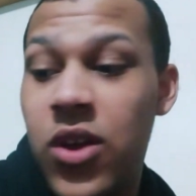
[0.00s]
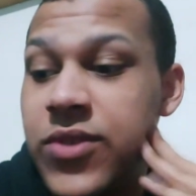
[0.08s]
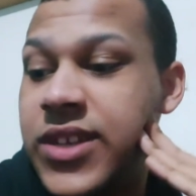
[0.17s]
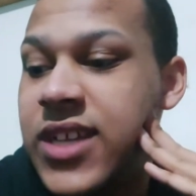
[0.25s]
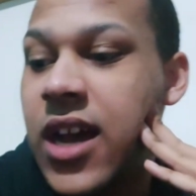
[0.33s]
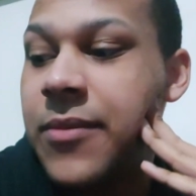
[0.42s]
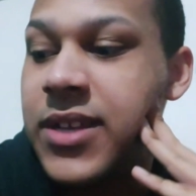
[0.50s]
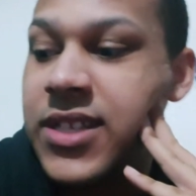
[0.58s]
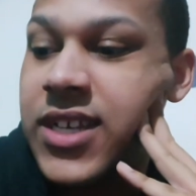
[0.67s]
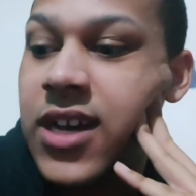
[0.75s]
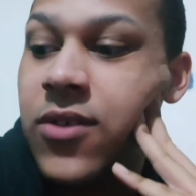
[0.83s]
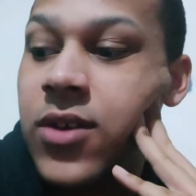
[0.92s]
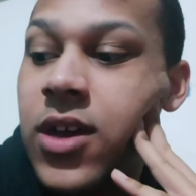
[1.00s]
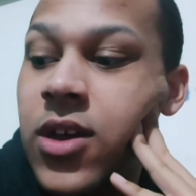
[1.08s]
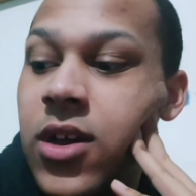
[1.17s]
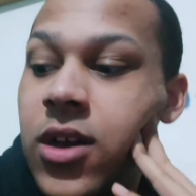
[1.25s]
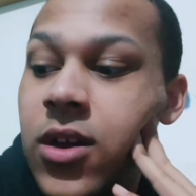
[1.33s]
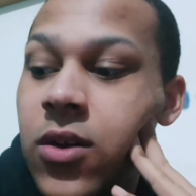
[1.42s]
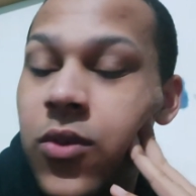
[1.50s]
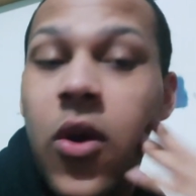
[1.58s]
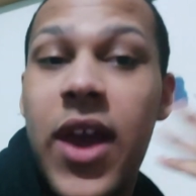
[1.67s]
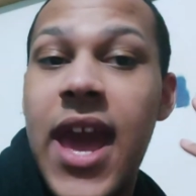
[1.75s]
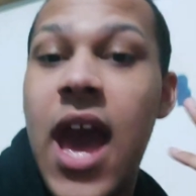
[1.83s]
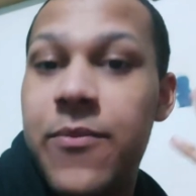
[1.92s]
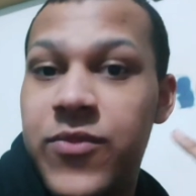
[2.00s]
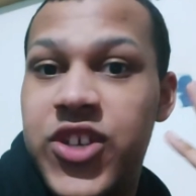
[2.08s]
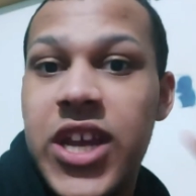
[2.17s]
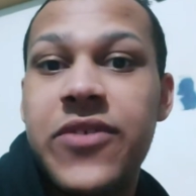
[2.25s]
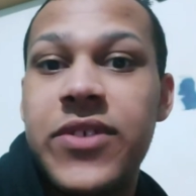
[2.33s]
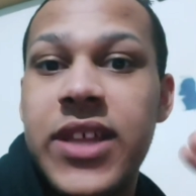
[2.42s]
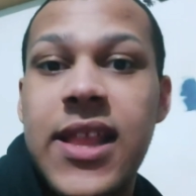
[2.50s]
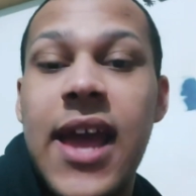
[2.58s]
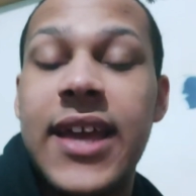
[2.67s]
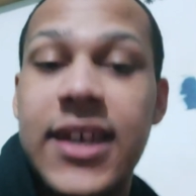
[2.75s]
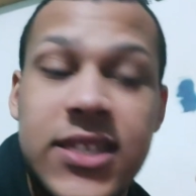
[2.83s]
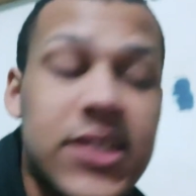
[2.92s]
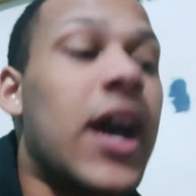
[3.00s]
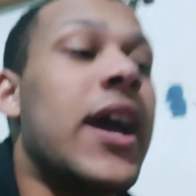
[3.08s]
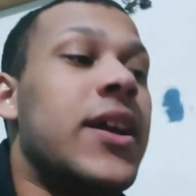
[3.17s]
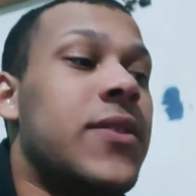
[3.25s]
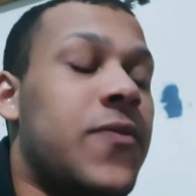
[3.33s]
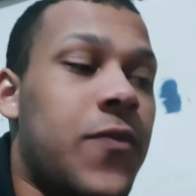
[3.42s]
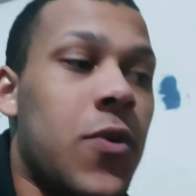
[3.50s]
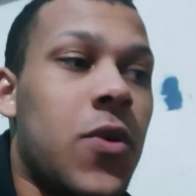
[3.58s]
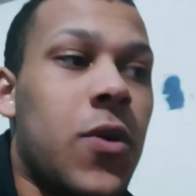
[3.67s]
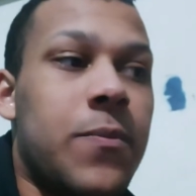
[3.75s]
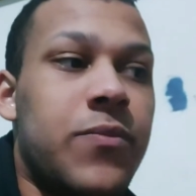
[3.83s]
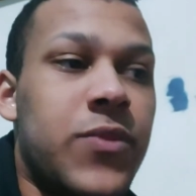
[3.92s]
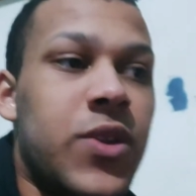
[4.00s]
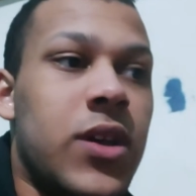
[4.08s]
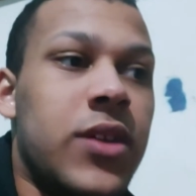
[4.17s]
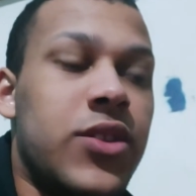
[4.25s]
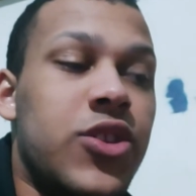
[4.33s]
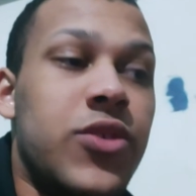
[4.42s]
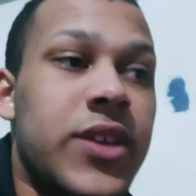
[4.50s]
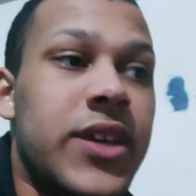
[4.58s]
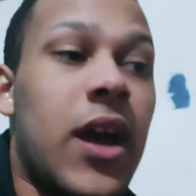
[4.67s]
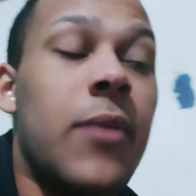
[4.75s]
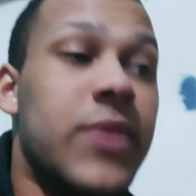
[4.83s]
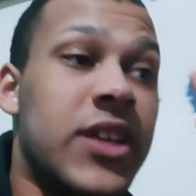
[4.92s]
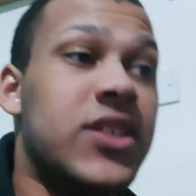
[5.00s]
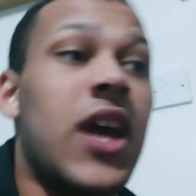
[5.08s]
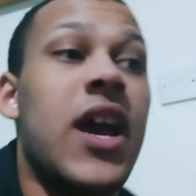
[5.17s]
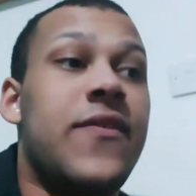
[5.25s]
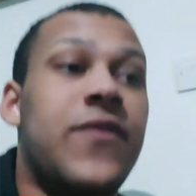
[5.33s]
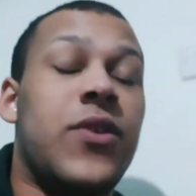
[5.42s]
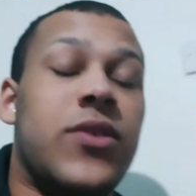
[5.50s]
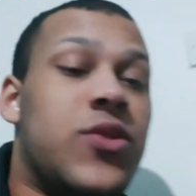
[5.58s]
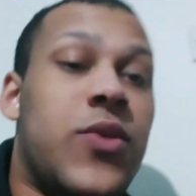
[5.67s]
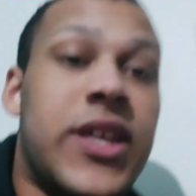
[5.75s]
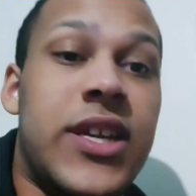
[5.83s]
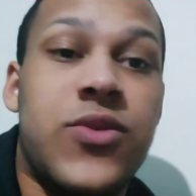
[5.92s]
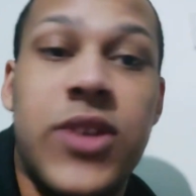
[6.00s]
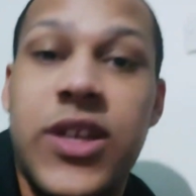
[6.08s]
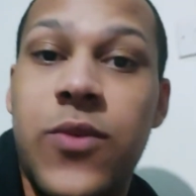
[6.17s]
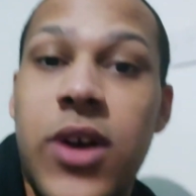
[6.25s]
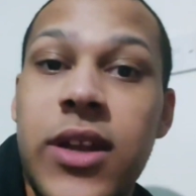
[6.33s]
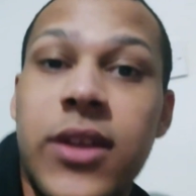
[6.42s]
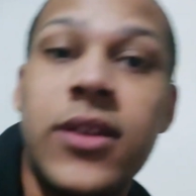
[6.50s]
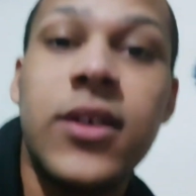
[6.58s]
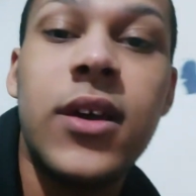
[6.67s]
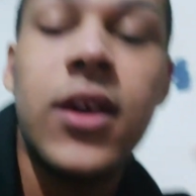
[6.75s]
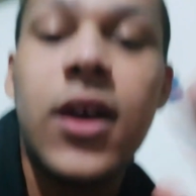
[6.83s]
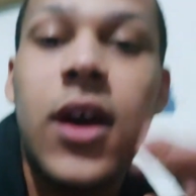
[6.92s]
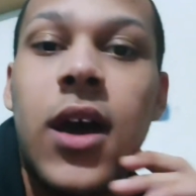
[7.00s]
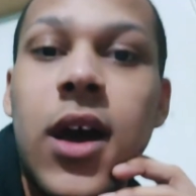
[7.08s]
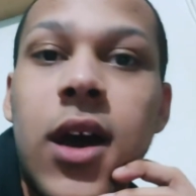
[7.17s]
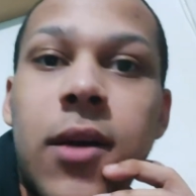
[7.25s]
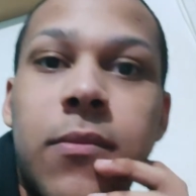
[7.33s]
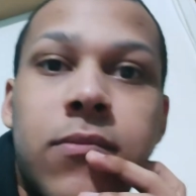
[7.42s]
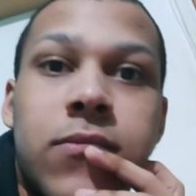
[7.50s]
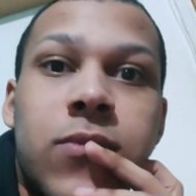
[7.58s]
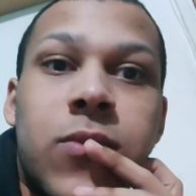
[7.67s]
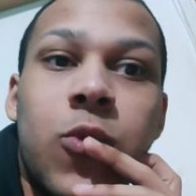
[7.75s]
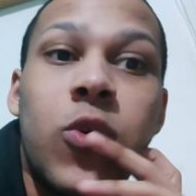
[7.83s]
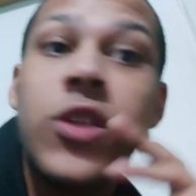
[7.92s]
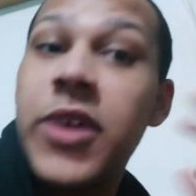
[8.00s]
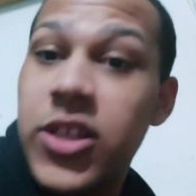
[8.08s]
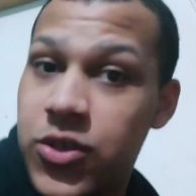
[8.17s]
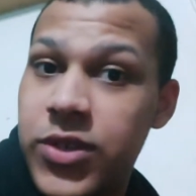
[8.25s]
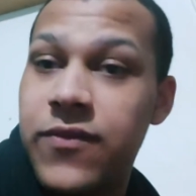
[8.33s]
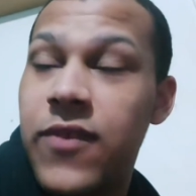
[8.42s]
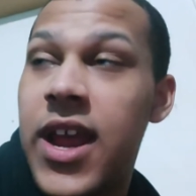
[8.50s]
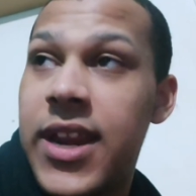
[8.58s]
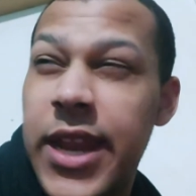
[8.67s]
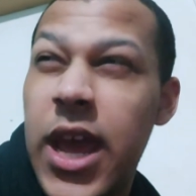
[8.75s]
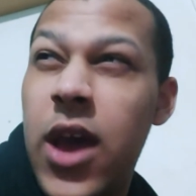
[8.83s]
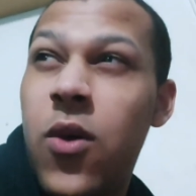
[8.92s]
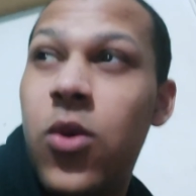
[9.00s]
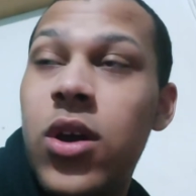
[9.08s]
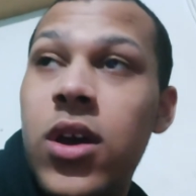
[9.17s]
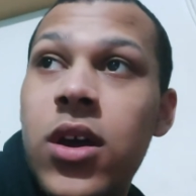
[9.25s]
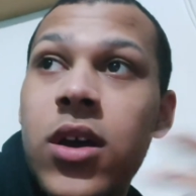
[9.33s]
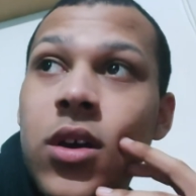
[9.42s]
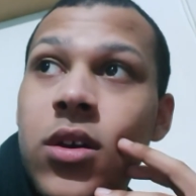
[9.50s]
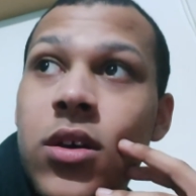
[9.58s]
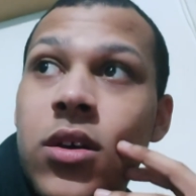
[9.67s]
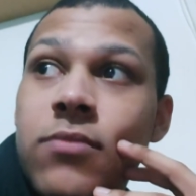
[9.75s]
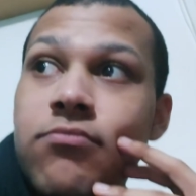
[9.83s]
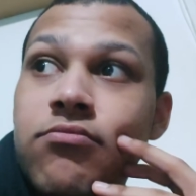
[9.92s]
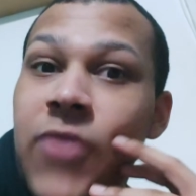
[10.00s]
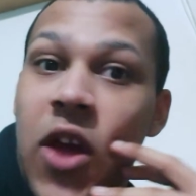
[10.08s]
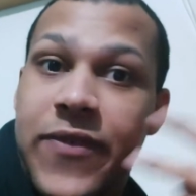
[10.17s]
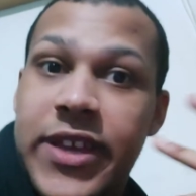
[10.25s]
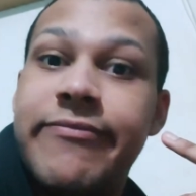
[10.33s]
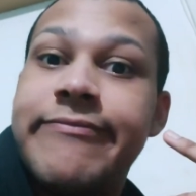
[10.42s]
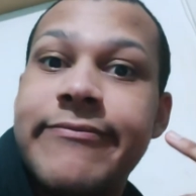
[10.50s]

time can tell. Although I am generally excited for New Year. I'm excited for 2021. What am I doing right now? Nothing.